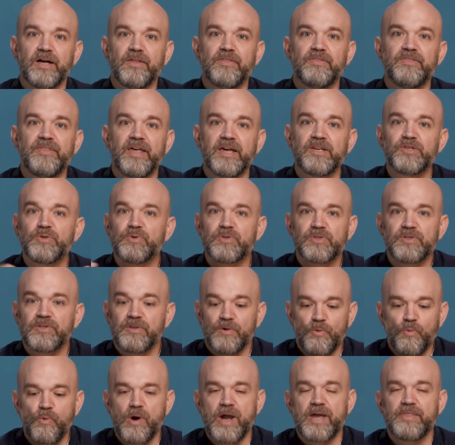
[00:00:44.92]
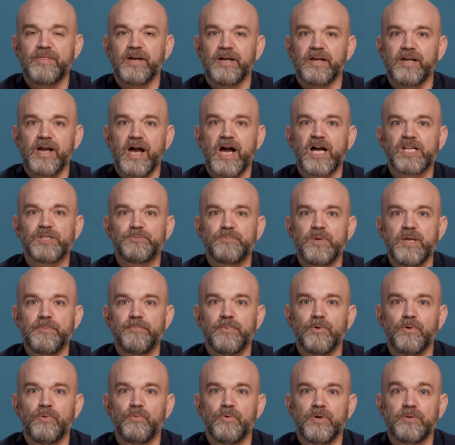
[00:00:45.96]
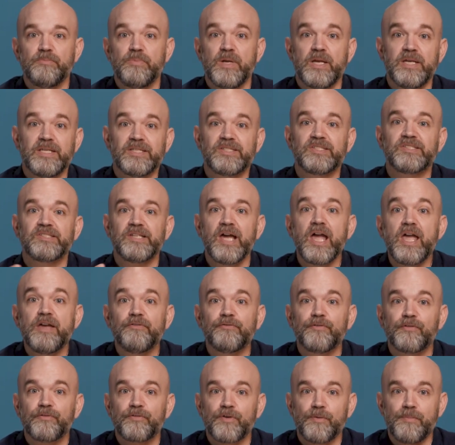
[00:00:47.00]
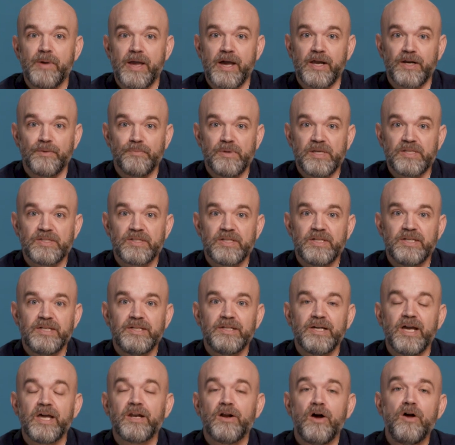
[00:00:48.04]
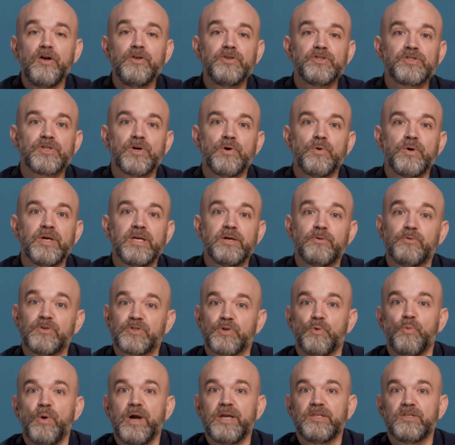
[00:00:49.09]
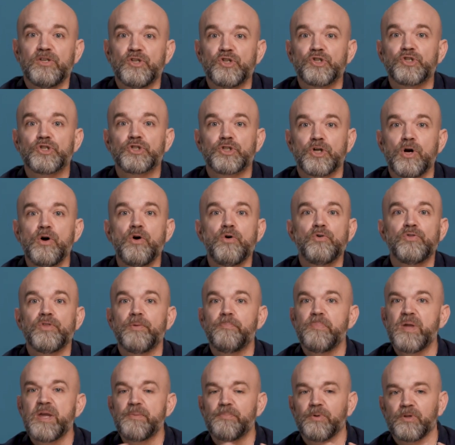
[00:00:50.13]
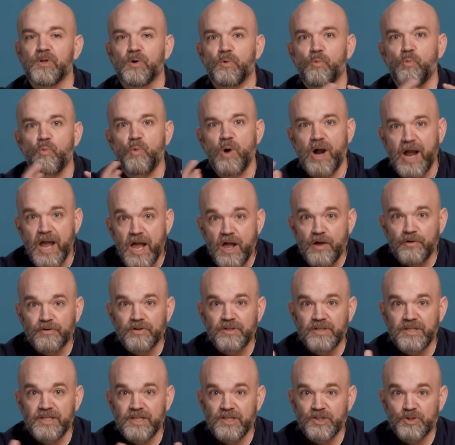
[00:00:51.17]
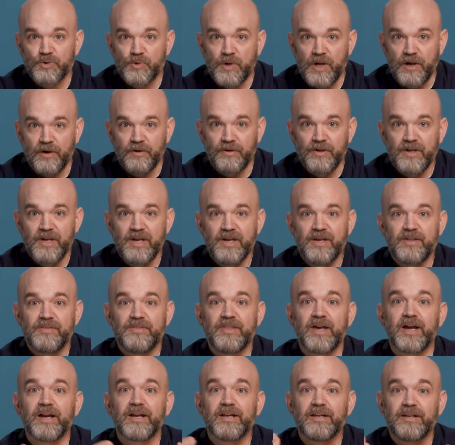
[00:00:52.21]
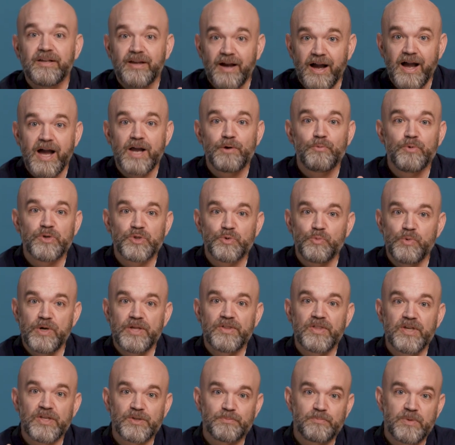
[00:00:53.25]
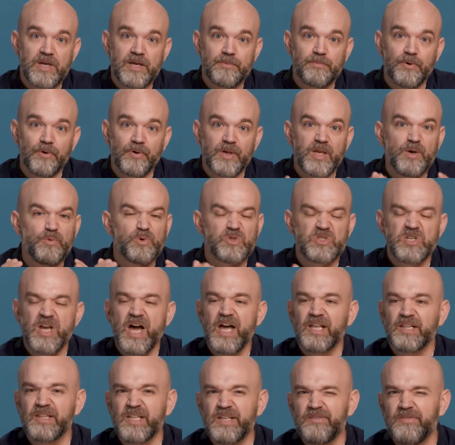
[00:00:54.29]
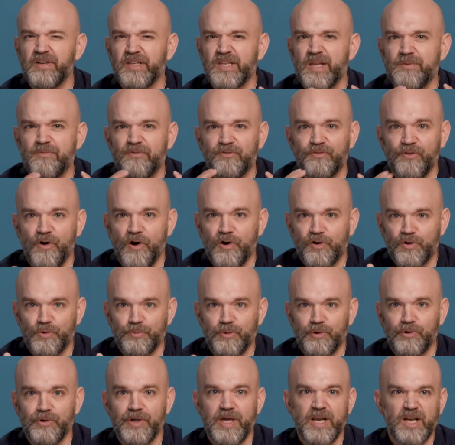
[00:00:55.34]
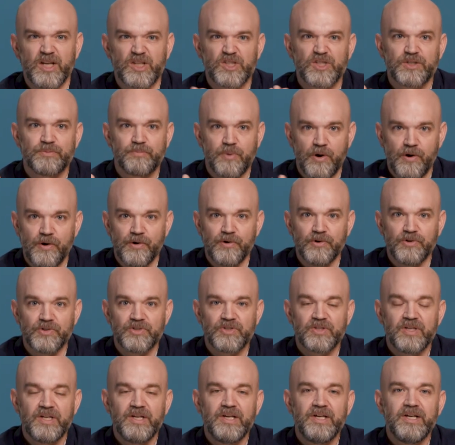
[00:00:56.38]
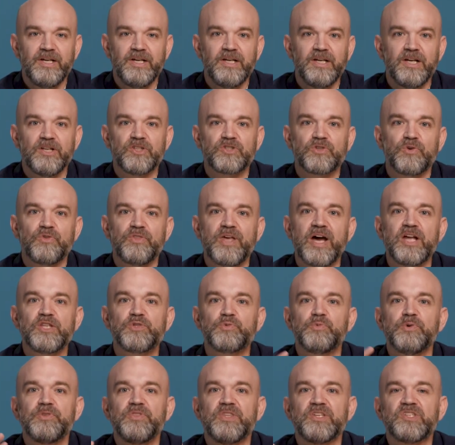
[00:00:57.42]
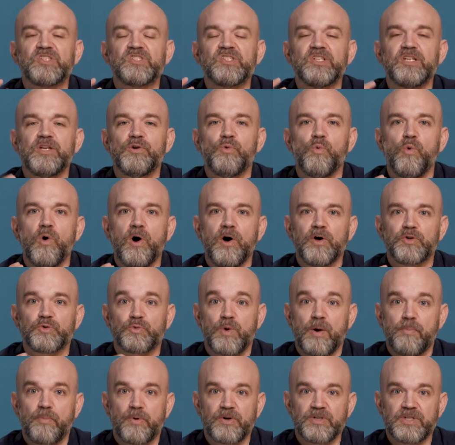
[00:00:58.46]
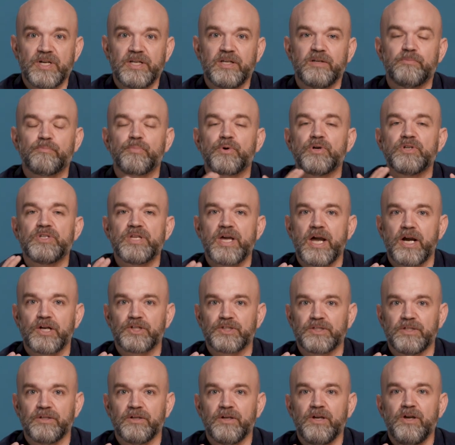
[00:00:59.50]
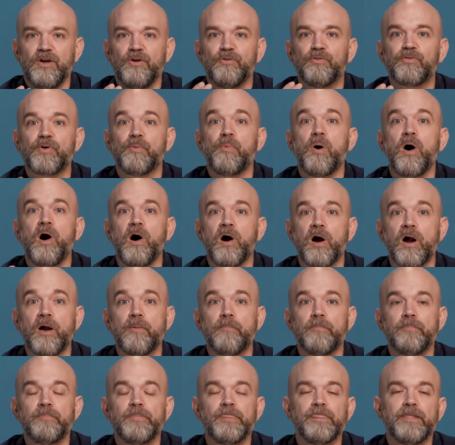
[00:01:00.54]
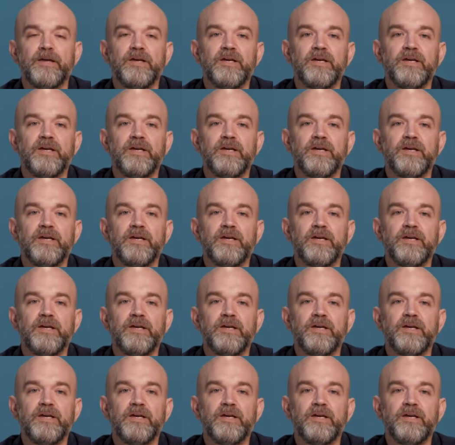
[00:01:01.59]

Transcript: This was the way that God's people would be safe from enemies, and also it was a way to show the people around Israel that God was with his people. He was not leaving them vulnerable and exposed. And so that's what the city walls represented, protection from harm.